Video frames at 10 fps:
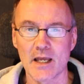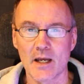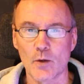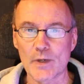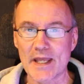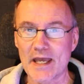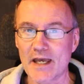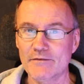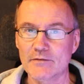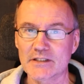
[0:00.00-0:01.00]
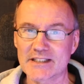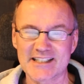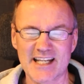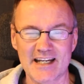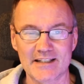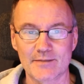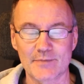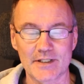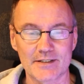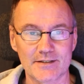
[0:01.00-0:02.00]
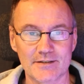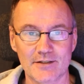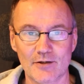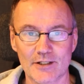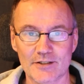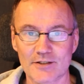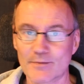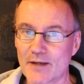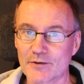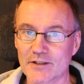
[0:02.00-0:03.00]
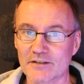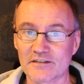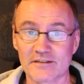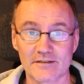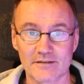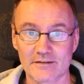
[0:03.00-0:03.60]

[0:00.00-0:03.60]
We have a tiny bit knowledge about this